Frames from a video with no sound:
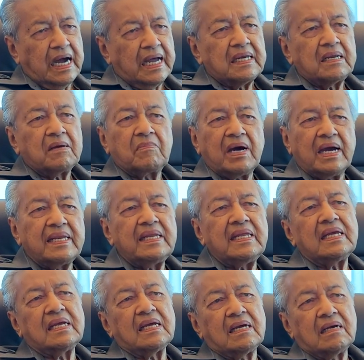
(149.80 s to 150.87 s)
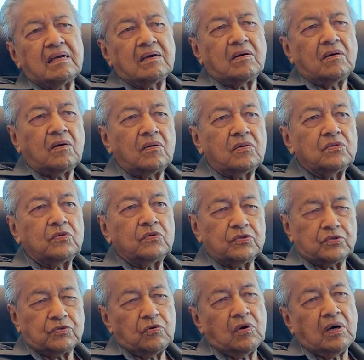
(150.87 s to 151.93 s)
undermining all
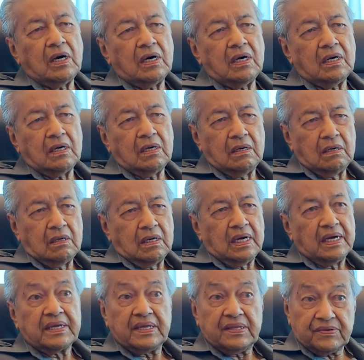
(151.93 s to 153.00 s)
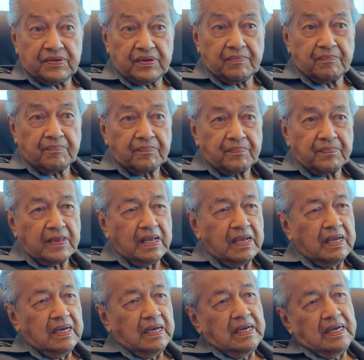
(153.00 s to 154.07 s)
those who are against him.
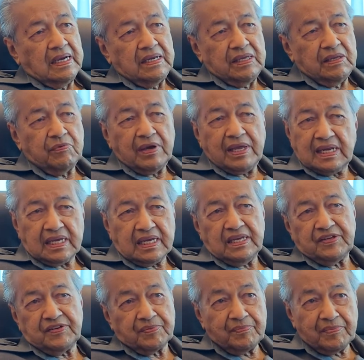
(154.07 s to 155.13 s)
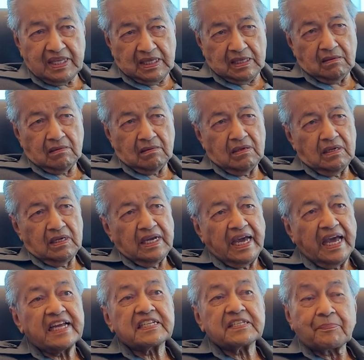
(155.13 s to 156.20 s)
He went against me,
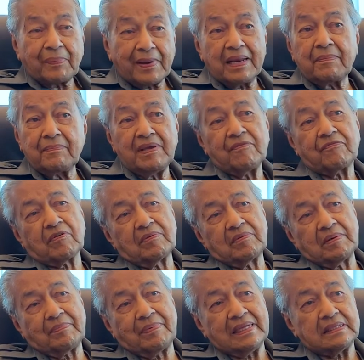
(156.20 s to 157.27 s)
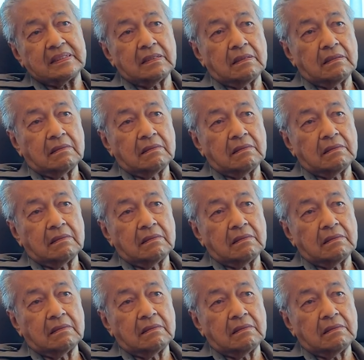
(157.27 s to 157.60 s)
expelled me from the party.